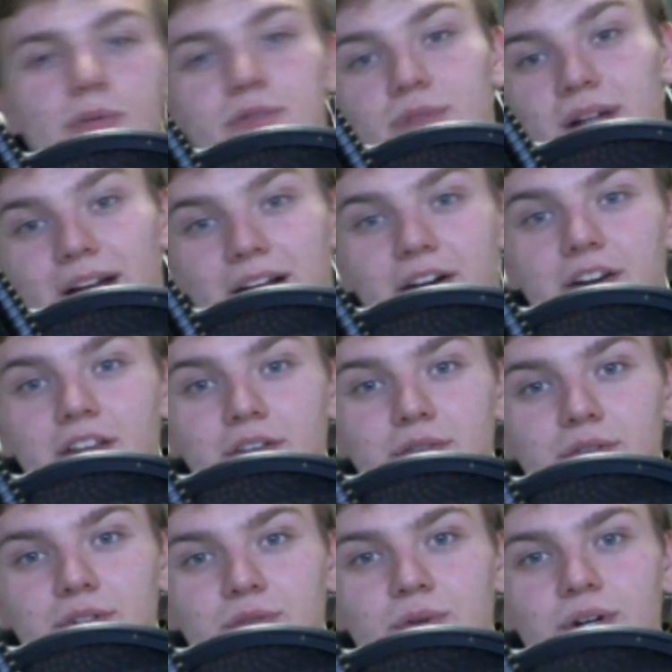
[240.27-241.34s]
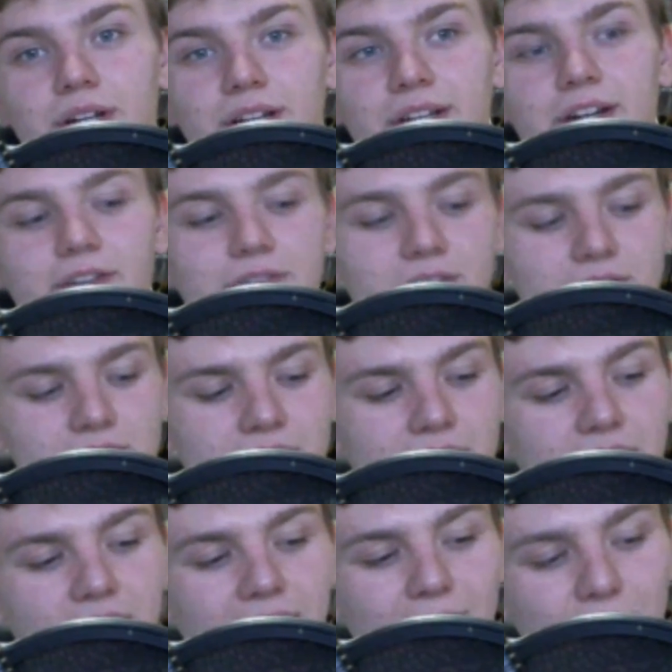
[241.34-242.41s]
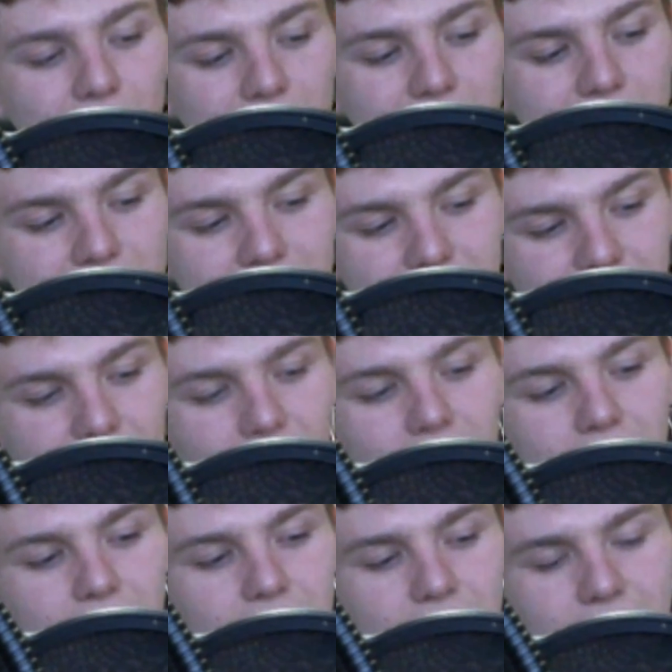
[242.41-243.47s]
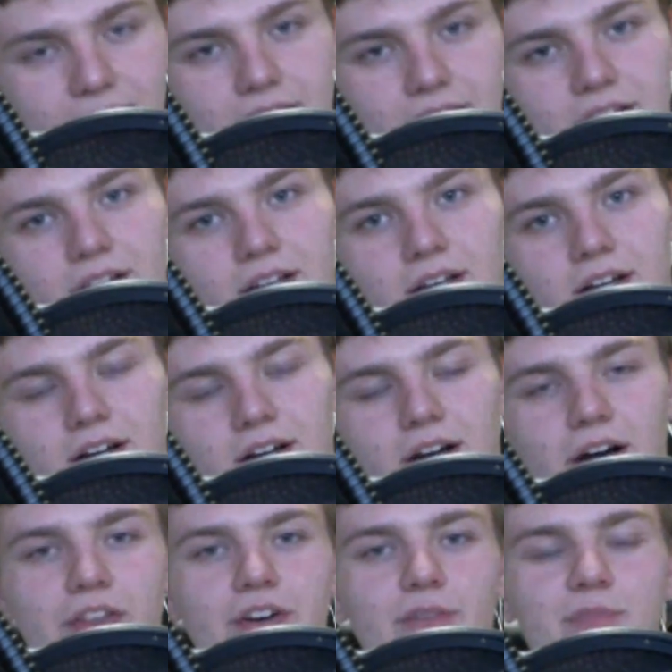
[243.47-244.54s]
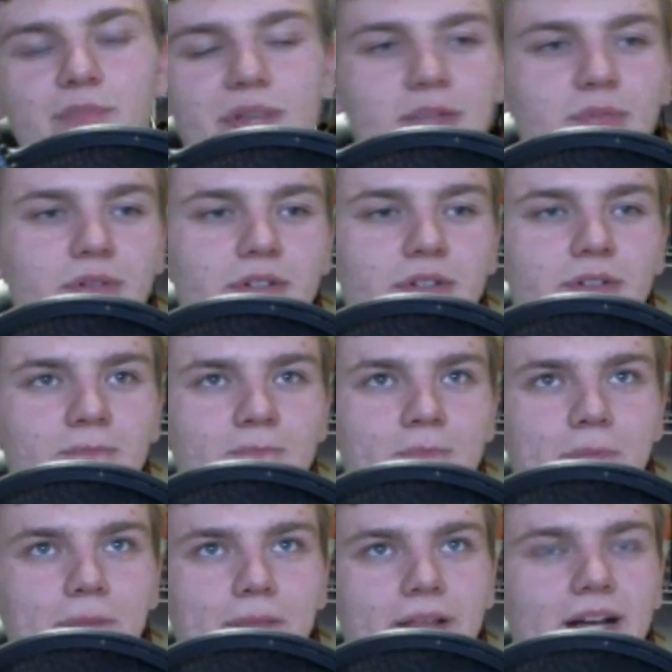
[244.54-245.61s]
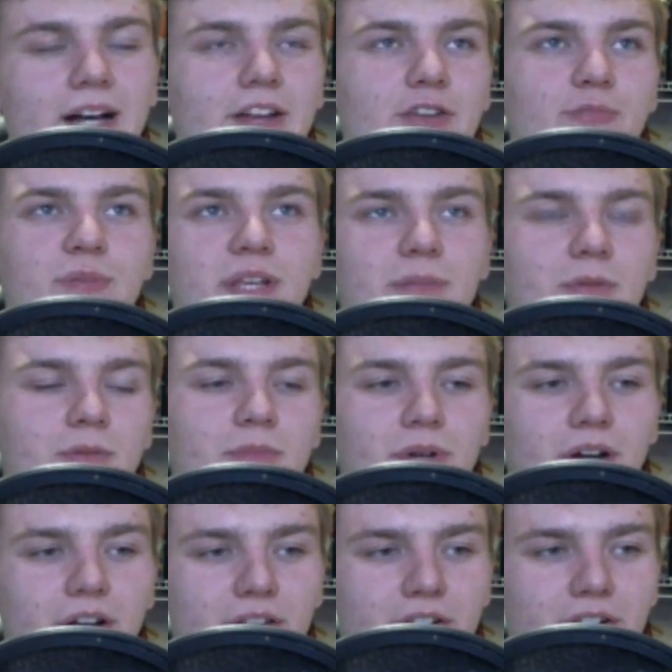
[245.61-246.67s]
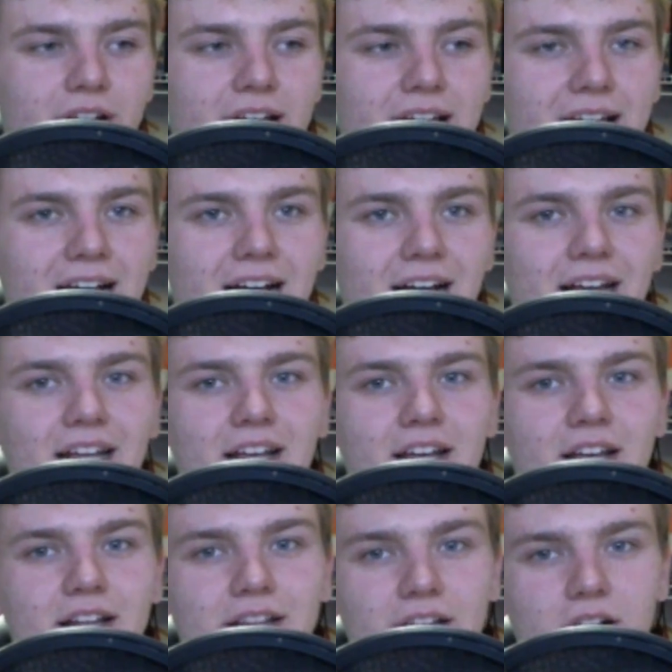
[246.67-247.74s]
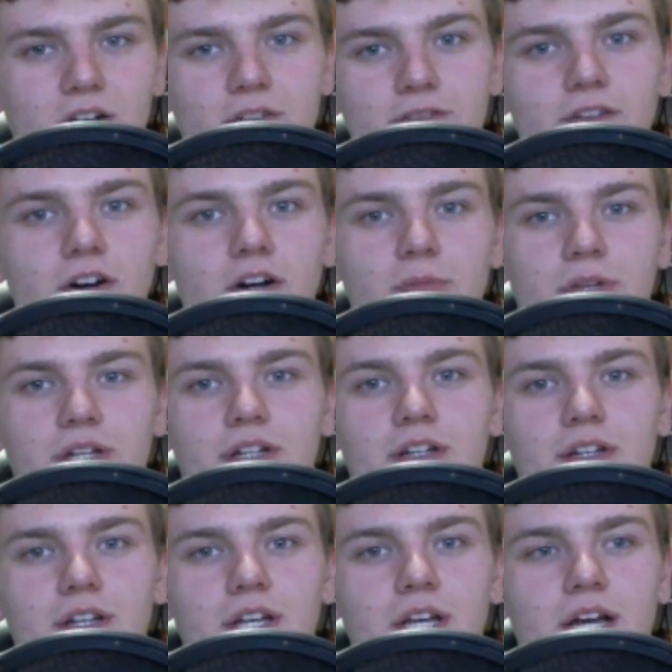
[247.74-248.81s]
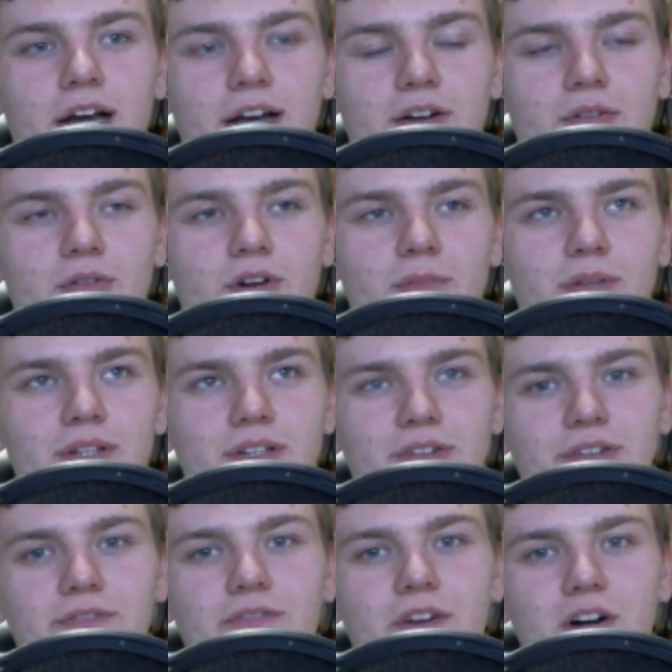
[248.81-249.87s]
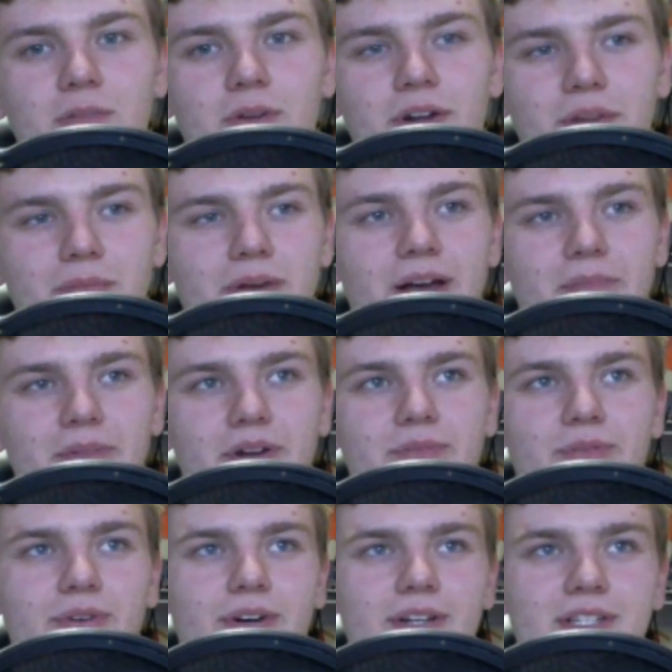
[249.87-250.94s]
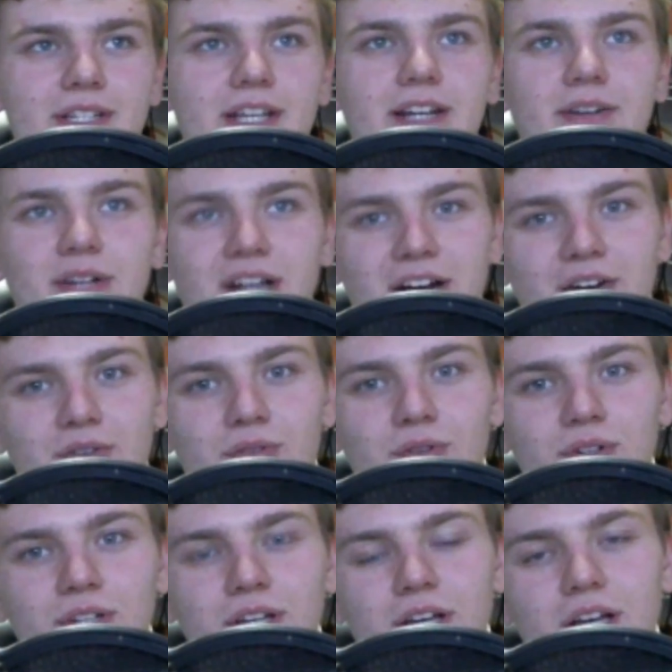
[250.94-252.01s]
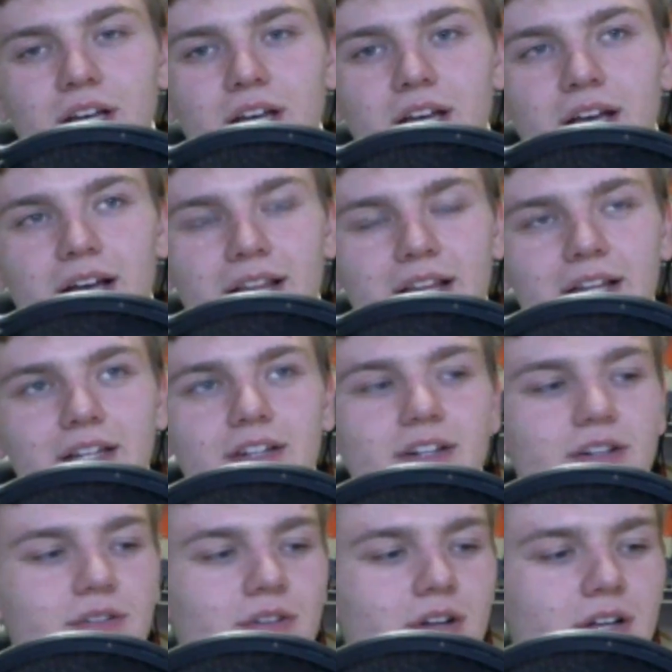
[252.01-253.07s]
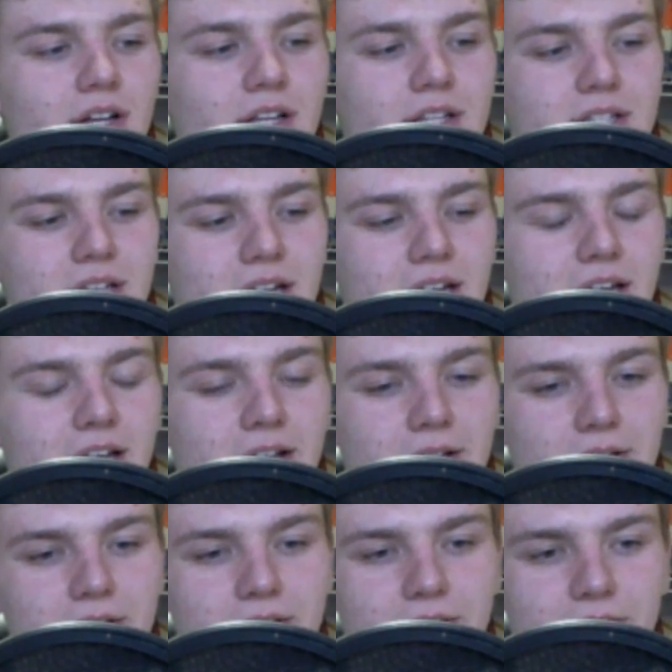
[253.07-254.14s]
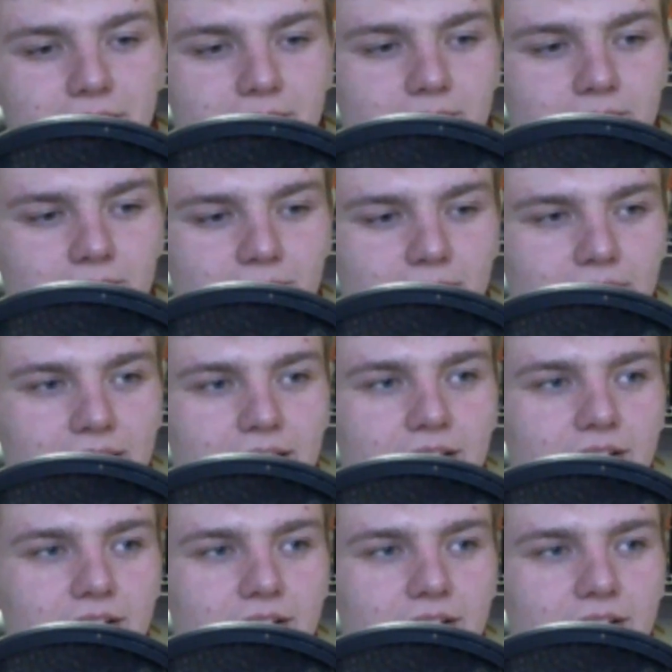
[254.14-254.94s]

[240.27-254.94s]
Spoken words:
would hire you to work in their fields. I want to see like other people, not other people, but other AI that are farming. I don't want to be the only farmer on the map anymore. It's getting kind of old. And then, say, like,